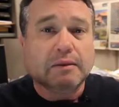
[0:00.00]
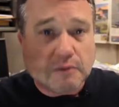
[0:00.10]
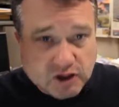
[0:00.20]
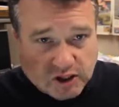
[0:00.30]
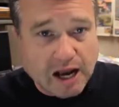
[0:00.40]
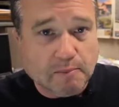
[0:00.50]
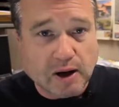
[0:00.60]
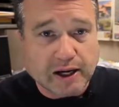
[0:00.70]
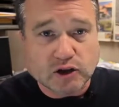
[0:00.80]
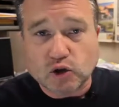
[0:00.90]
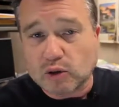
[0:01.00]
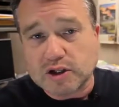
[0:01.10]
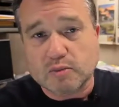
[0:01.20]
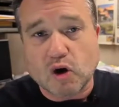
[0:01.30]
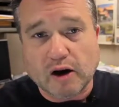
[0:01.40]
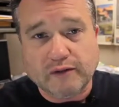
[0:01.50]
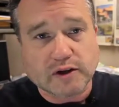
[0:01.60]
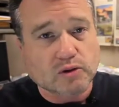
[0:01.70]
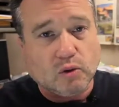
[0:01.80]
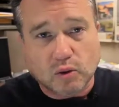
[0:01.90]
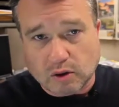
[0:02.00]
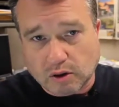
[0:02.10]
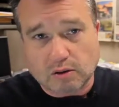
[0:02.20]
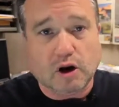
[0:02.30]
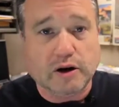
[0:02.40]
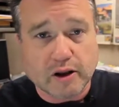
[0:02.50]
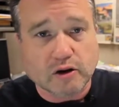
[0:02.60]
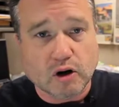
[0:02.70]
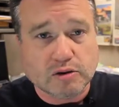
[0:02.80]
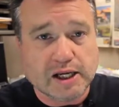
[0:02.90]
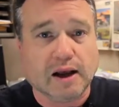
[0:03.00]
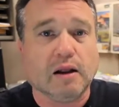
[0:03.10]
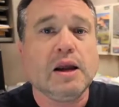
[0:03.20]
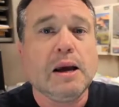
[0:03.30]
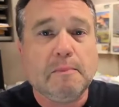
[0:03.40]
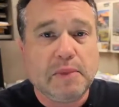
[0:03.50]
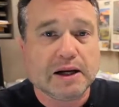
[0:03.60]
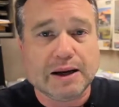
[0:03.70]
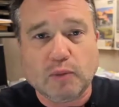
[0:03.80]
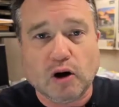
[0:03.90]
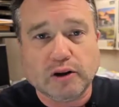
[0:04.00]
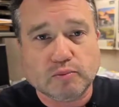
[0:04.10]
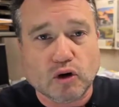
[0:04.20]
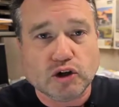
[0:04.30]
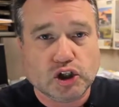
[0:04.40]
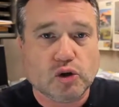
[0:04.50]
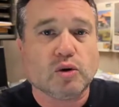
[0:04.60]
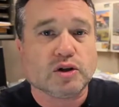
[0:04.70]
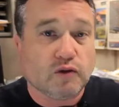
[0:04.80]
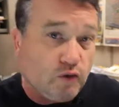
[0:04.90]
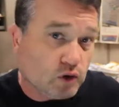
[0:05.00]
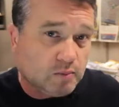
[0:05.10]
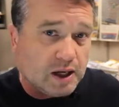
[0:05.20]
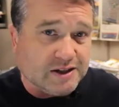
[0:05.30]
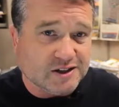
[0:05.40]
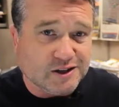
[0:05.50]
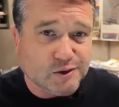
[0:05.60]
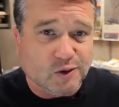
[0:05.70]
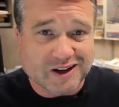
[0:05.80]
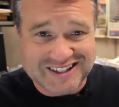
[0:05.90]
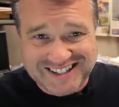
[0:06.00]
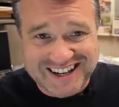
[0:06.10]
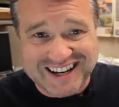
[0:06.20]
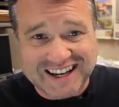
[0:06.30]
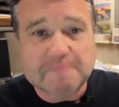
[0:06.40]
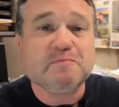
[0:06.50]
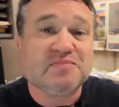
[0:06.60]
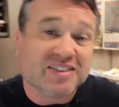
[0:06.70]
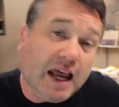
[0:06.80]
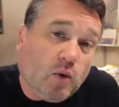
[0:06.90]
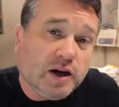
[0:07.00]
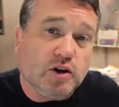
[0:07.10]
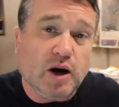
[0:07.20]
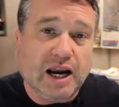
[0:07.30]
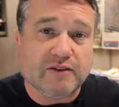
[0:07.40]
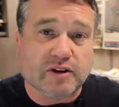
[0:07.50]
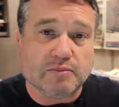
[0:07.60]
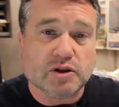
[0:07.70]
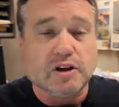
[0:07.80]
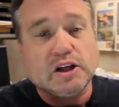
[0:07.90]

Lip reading: Stop by a tourism office or another hotel, pick up all the brochures for the places you want to see. That way you have them so that